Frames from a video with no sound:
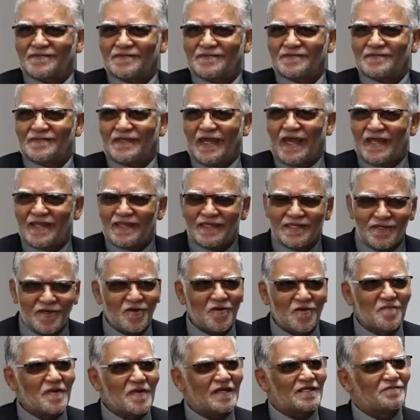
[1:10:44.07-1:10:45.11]
And you
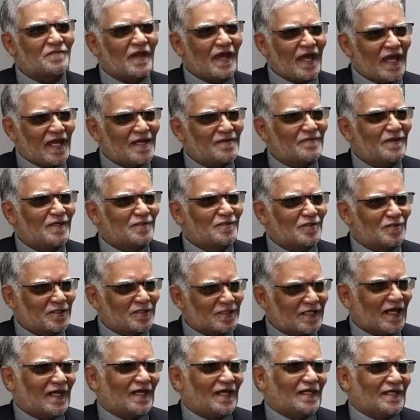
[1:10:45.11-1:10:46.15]
must be able to
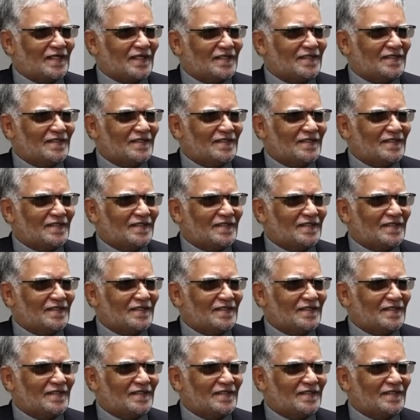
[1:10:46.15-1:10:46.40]
say